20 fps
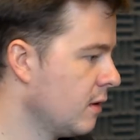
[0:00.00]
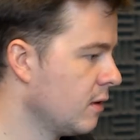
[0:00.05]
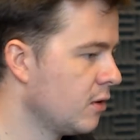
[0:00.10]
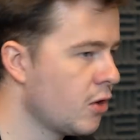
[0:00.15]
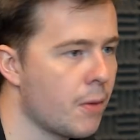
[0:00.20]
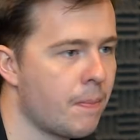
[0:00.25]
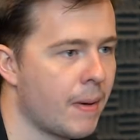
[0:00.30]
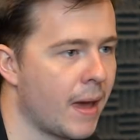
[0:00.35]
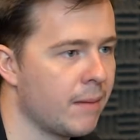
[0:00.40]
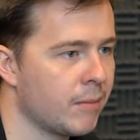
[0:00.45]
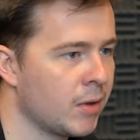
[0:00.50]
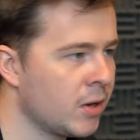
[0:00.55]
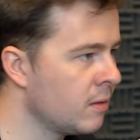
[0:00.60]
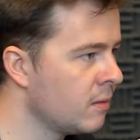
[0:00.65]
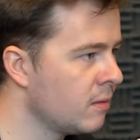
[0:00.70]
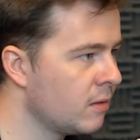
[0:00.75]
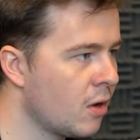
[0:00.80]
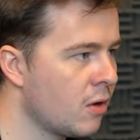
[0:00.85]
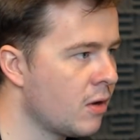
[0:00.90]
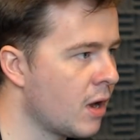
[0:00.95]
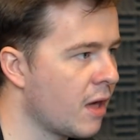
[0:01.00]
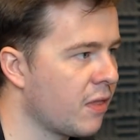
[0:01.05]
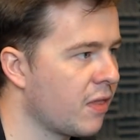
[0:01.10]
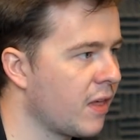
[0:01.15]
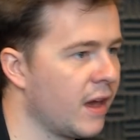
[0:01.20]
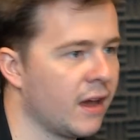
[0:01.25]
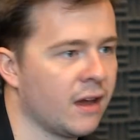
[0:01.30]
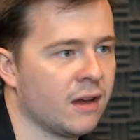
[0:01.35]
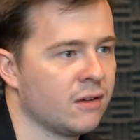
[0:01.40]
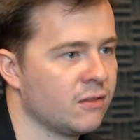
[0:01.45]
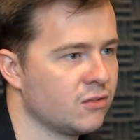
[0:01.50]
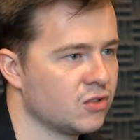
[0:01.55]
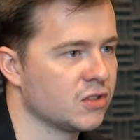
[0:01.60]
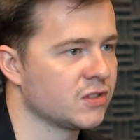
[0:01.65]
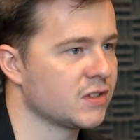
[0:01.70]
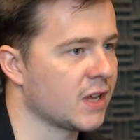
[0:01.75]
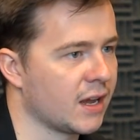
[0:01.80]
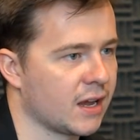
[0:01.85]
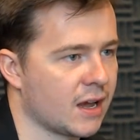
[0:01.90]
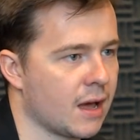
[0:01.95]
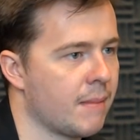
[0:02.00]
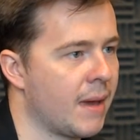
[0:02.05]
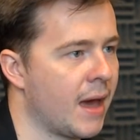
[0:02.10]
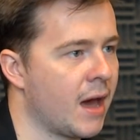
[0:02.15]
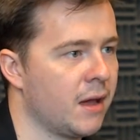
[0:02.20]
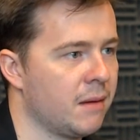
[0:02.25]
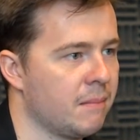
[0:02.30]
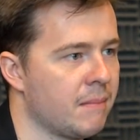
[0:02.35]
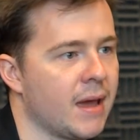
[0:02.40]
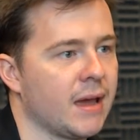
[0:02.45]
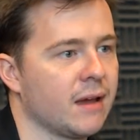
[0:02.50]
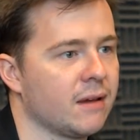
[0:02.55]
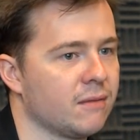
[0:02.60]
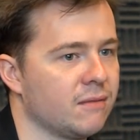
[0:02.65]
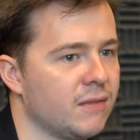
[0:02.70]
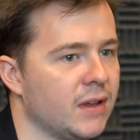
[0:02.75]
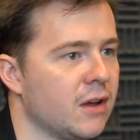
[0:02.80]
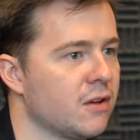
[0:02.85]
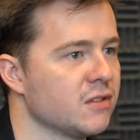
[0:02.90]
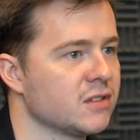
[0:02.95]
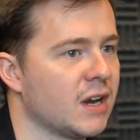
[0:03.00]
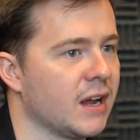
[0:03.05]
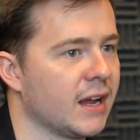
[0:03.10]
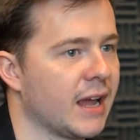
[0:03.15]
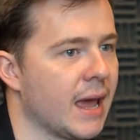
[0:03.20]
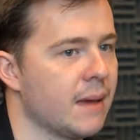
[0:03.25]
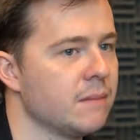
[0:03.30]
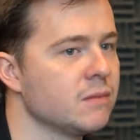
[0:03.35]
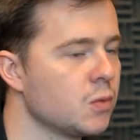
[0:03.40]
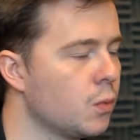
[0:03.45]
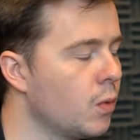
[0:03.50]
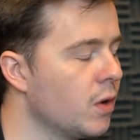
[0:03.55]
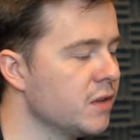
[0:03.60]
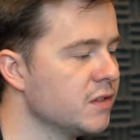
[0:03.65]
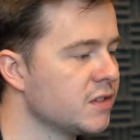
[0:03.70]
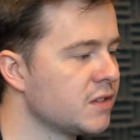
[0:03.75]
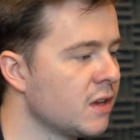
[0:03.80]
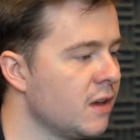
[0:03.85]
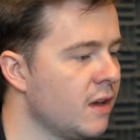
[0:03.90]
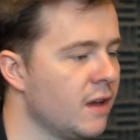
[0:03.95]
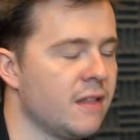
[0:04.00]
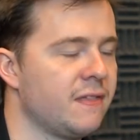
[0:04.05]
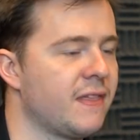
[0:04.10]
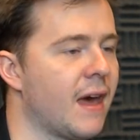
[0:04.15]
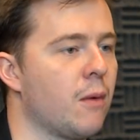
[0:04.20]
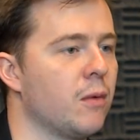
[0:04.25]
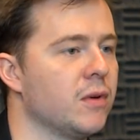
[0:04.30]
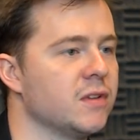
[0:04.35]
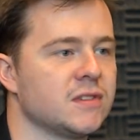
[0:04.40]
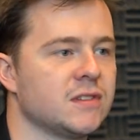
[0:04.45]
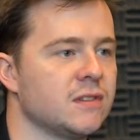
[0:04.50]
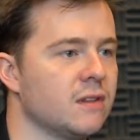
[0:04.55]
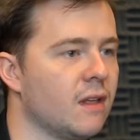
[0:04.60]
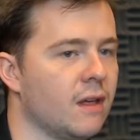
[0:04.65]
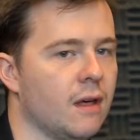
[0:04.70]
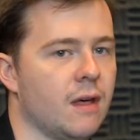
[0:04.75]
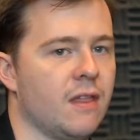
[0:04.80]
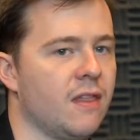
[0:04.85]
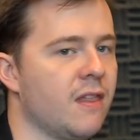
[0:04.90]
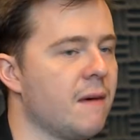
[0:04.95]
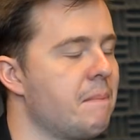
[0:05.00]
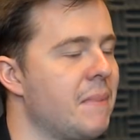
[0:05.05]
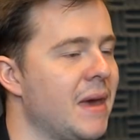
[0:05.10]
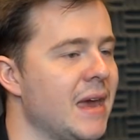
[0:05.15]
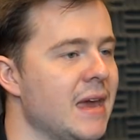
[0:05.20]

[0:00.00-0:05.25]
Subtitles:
no payment, no nothing, just like come out and make videos on our games was the peak